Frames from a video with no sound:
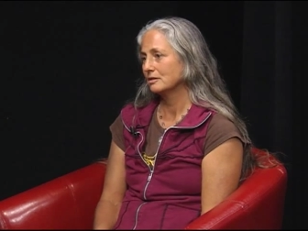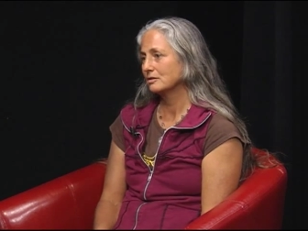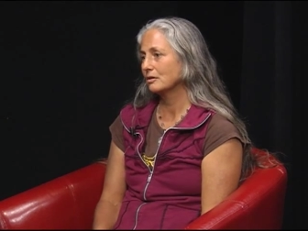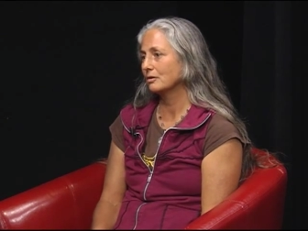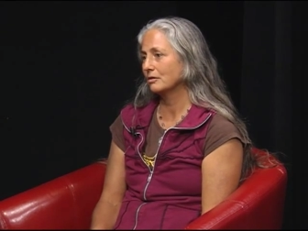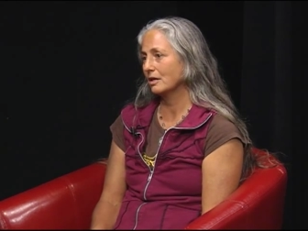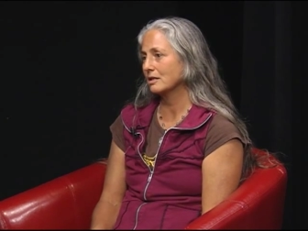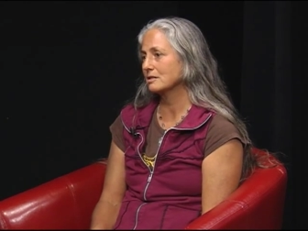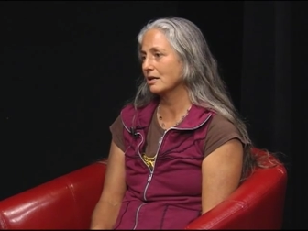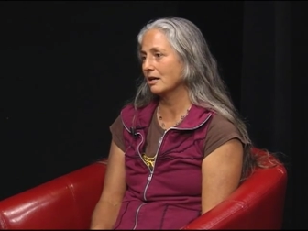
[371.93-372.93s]
So
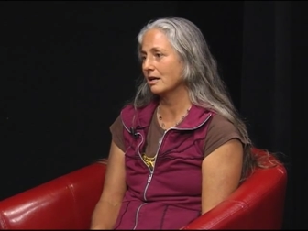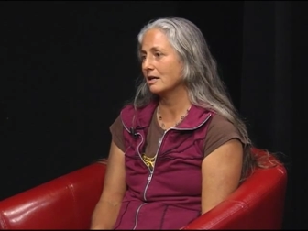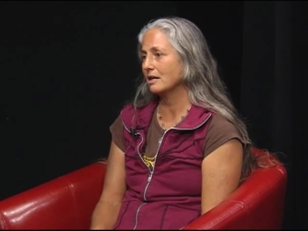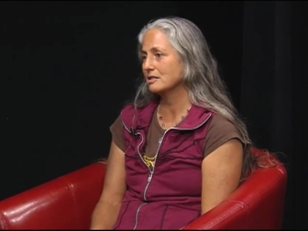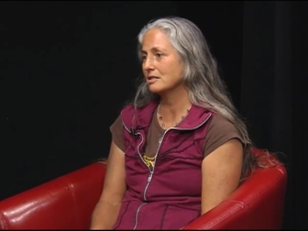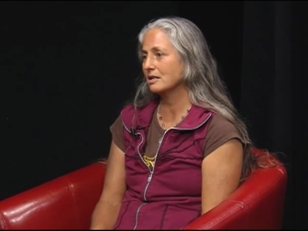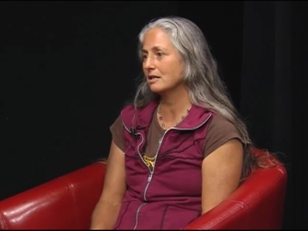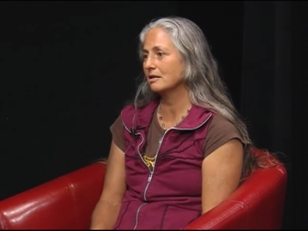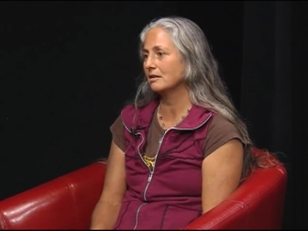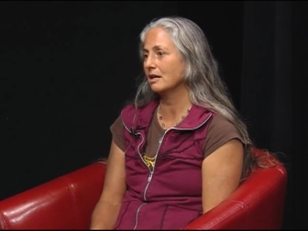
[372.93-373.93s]
yes, I see
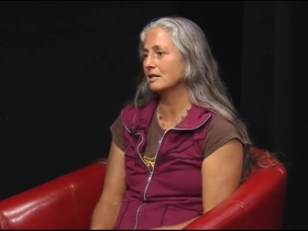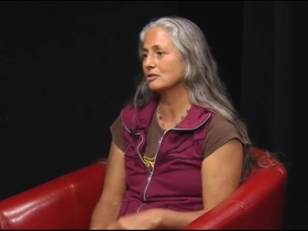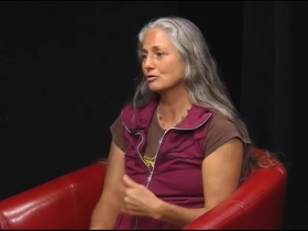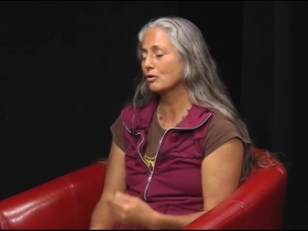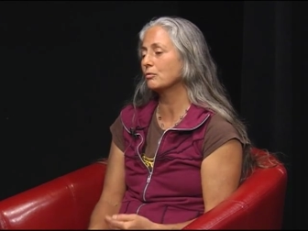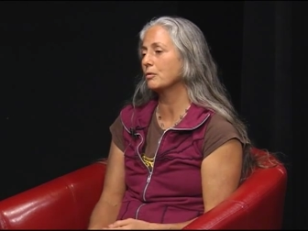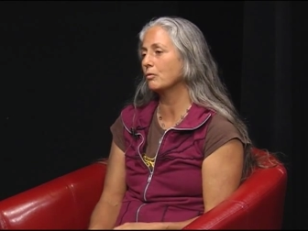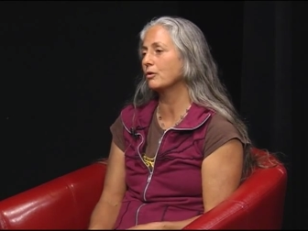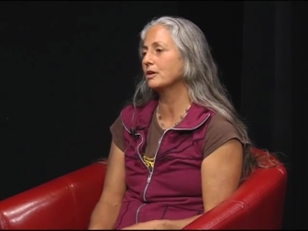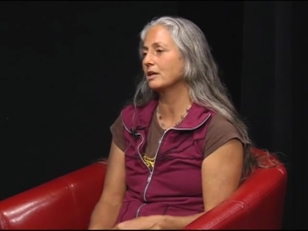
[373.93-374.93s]
it, and it's so
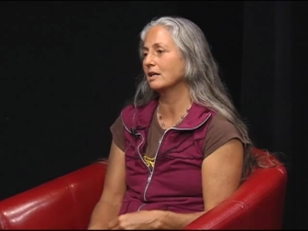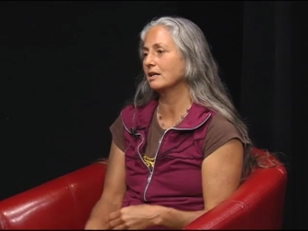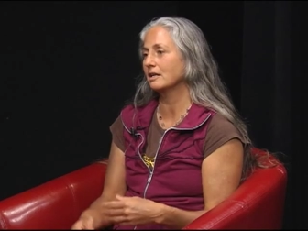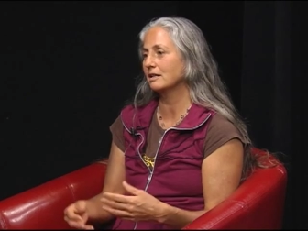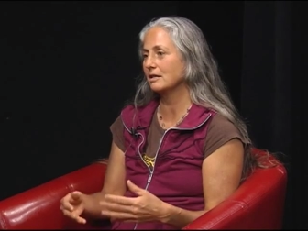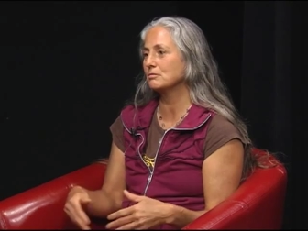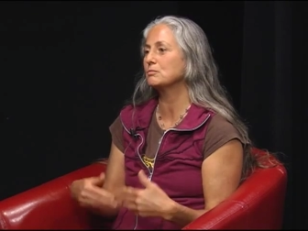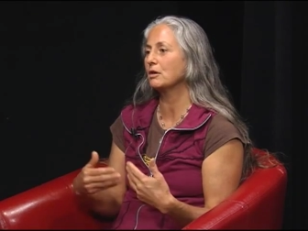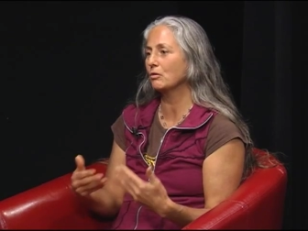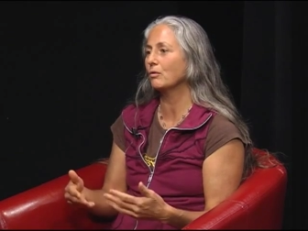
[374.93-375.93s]
rewarding, and it keeps
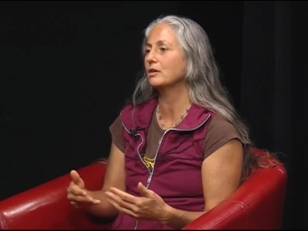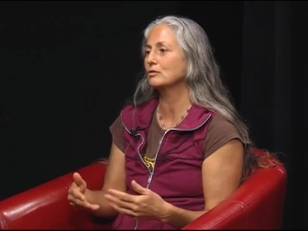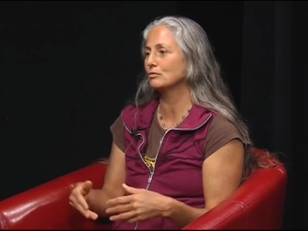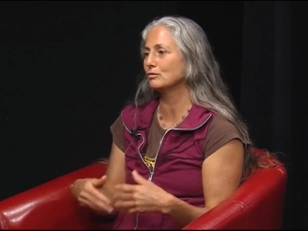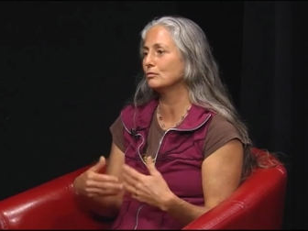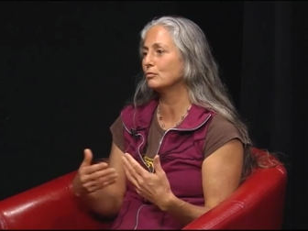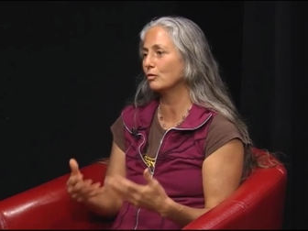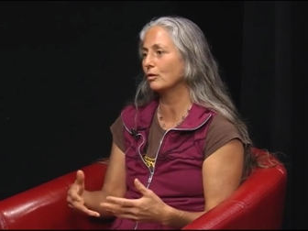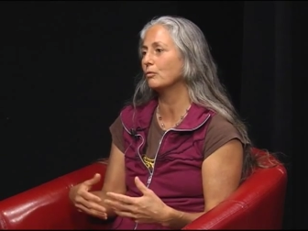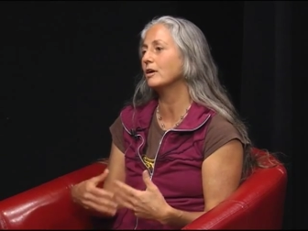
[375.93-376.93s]
me going to do
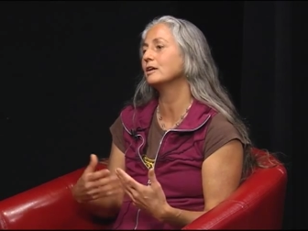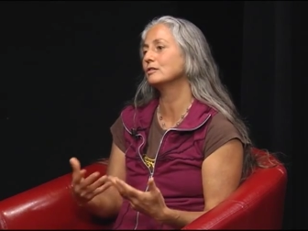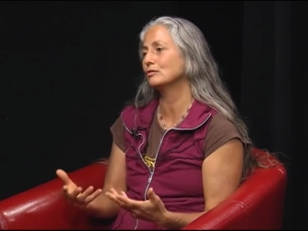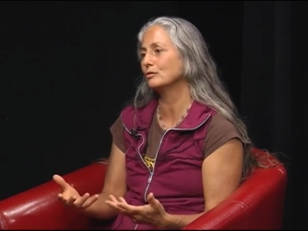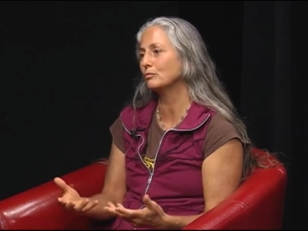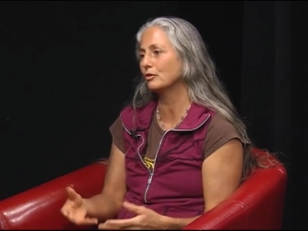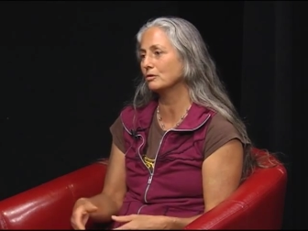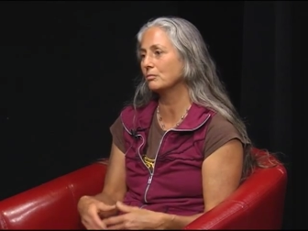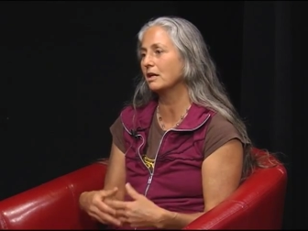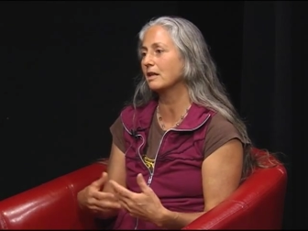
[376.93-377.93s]
more, wanting to do more,
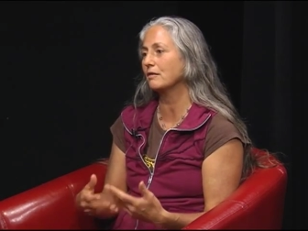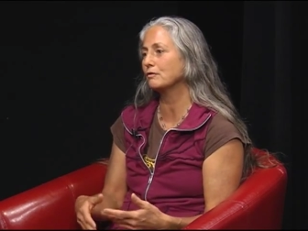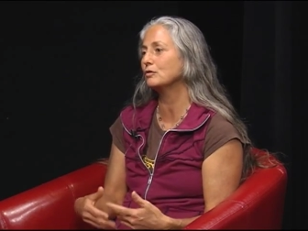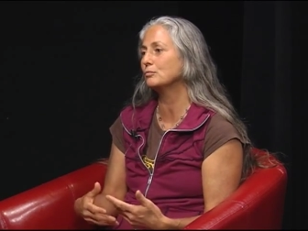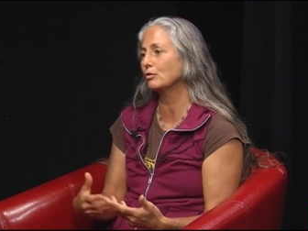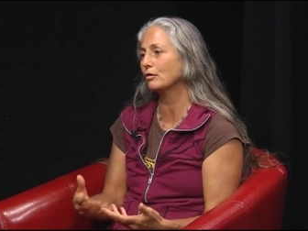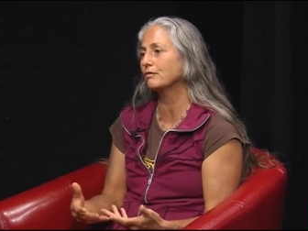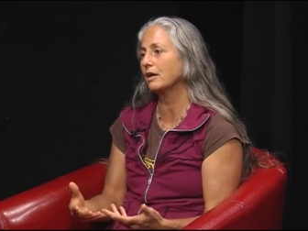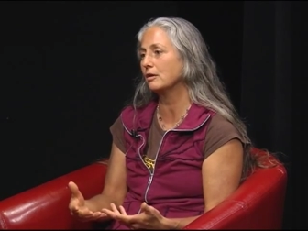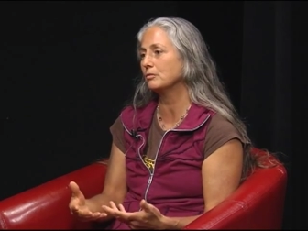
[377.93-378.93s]
to make that food more
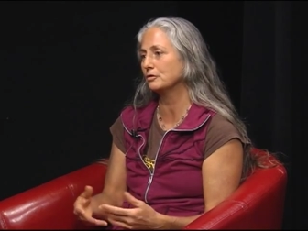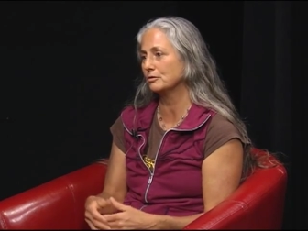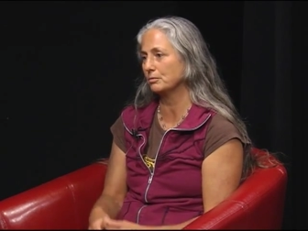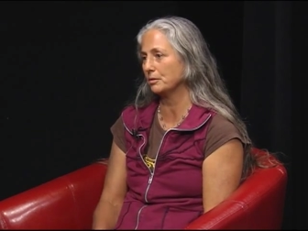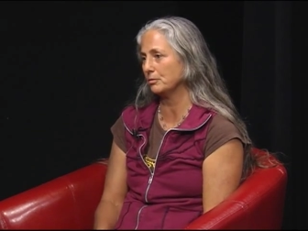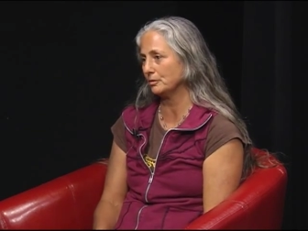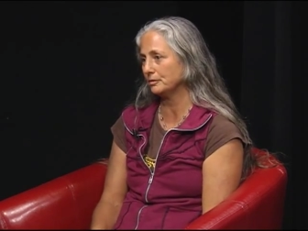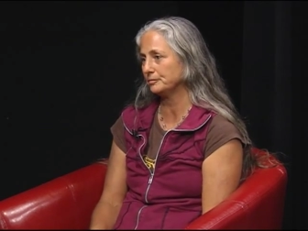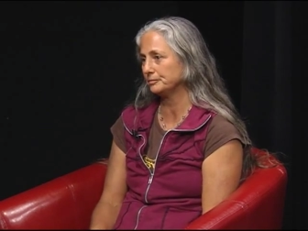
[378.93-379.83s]
available to people.